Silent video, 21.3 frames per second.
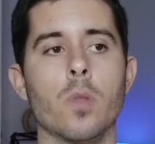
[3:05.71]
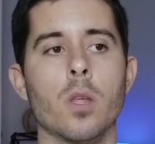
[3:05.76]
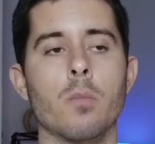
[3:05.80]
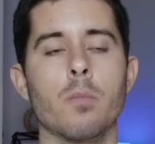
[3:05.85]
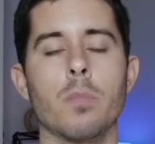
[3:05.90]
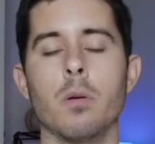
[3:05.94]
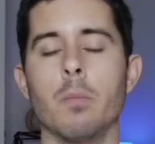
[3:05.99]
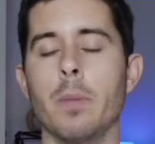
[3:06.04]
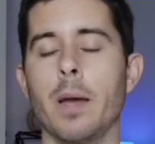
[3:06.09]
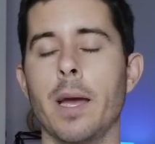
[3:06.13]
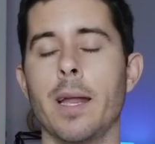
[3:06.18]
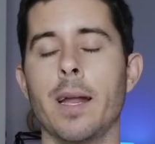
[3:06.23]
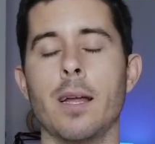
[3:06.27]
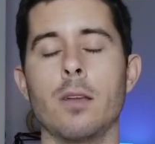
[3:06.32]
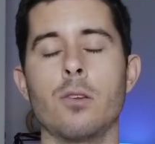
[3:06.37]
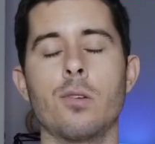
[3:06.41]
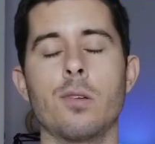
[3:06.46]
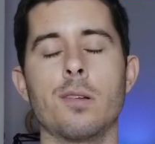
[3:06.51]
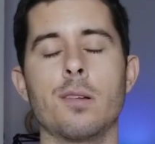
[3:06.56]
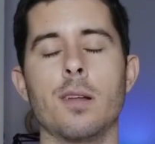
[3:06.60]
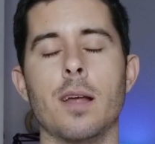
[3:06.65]
But man, I
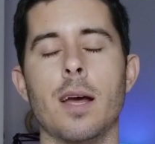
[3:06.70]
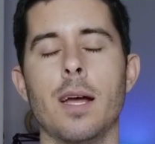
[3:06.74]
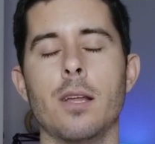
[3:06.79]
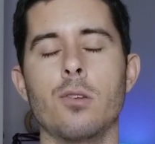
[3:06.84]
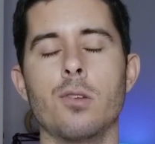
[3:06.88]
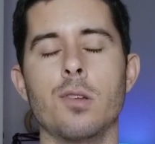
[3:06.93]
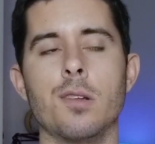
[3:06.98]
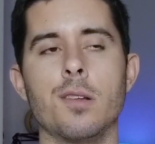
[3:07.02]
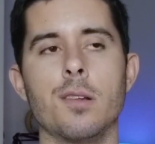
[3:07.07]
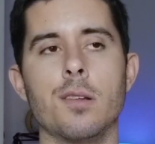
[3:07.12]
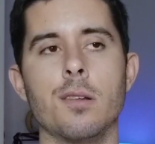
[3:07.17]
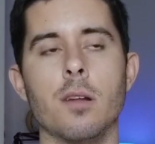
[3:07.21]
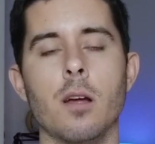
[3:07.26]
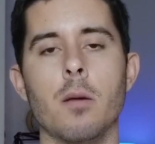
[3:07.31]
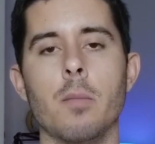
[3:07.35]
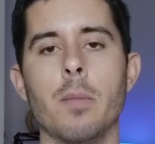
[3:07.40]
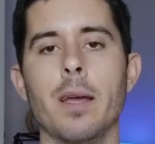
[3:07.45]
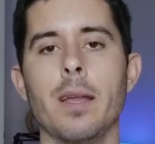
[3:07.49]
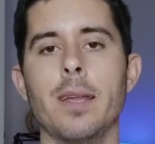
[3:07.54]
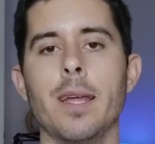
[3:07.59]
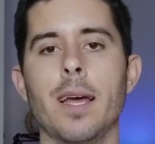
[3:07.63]
just saw
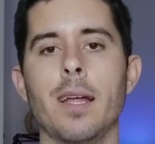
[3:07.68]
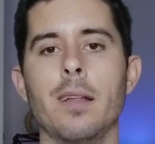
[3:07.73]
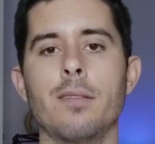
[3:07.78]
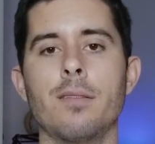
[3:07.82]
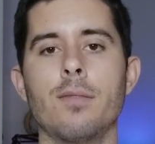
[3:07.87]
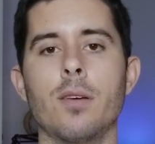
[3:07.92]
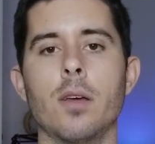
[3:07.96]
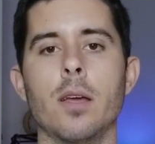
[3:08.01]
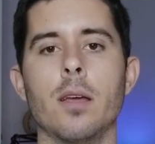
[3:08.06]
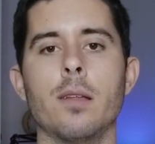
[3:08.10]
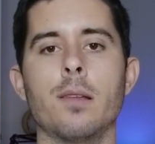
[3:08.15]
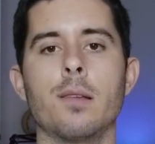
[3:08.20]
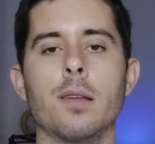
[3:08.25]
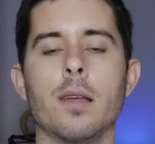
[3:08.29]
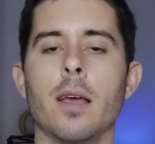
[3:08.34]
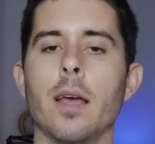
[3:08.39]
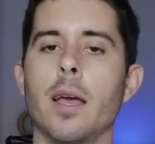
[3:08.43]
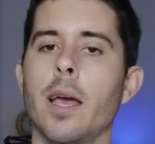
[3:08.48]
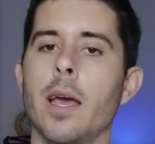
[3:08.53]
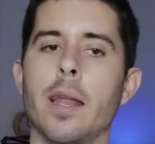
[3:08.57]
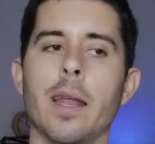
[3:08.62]
my dad's face
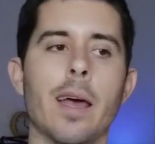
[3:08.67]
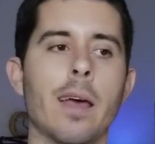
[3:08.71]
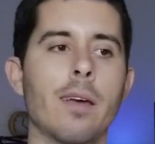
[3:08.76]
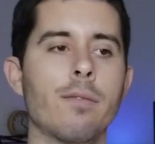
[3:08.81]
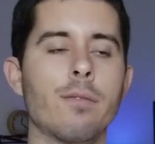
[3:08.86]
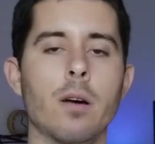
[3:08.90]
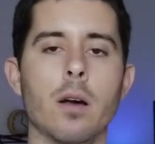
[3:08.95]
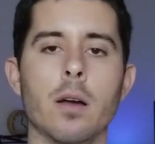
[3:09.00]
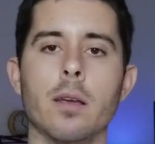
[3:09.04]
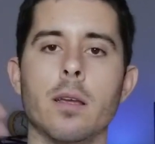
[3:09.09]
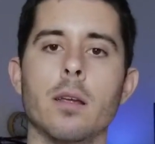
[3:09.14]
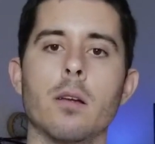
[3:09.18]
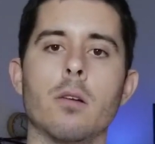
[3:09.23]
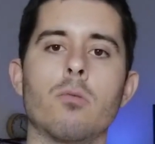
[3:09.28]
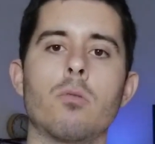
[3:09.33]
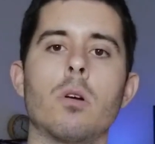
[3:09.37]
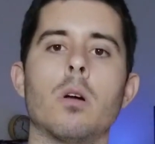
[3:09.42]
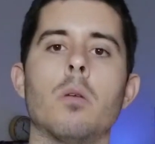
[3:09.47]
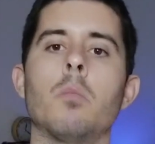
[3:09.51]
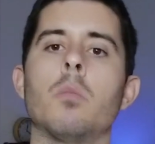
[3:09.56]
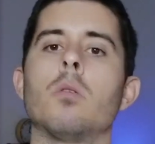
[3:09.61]
and I fucking
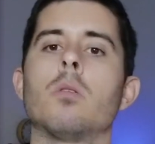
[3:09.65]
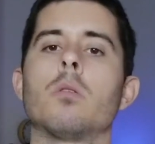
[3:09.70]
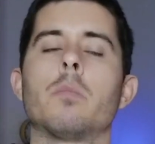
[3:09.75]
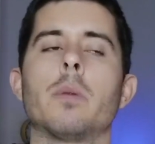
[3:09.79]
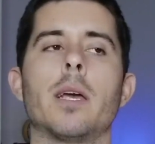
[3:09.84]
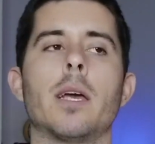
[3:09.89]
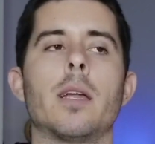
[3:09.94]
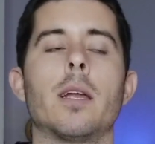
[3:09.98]
crumbled, man.